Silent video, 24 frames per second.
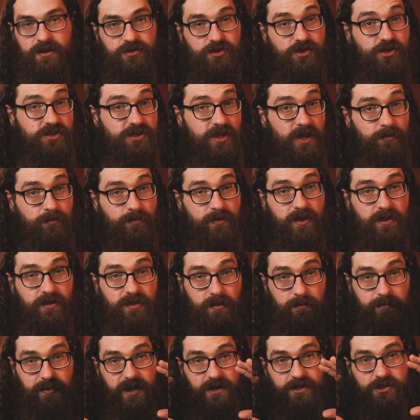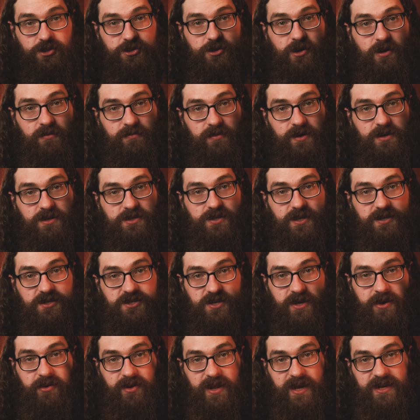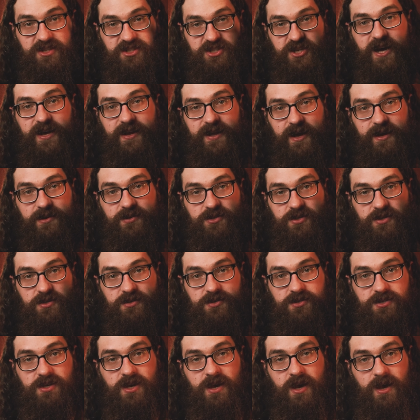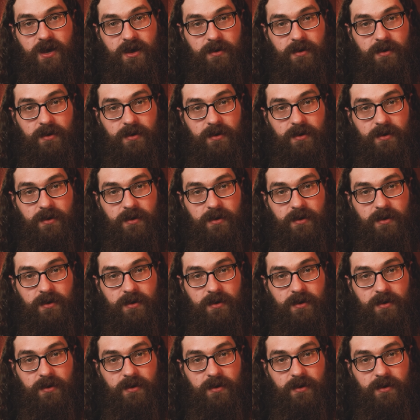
Just not with the big servers that sound like jet engines,